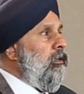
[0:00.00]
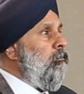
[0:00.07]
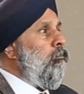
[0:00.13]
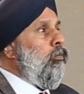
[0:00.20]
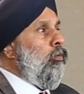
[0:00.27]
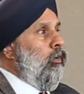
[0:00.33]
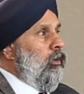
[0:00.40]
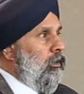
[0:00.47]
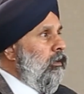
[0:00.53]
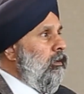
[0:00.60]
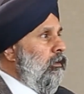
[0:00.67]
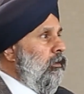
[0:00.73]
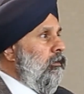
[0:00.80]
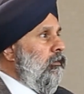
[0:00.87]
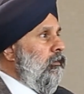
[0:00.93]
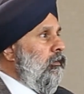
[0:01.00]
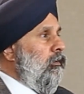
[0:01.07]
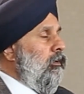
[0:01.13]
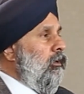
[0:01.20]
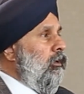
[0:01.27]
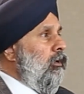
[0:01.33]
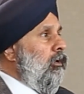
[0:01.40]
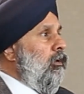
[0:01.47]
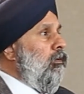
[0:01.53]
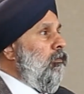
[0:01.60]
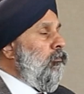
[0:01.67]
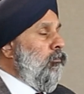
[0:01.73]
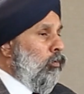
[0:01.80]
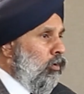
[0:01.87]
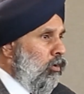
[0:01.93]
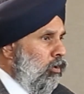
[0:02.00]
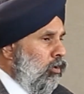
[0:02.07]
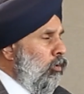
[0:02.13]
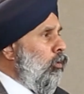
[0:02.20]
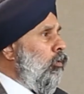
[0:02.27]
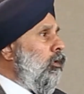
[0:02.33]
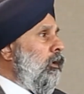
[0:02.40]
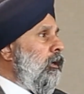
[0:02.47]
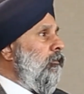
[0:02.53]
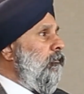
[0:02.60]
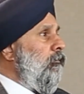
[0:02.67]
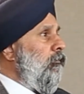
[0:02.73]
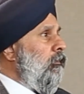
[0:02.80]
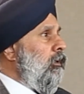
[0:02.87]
important for Loyola.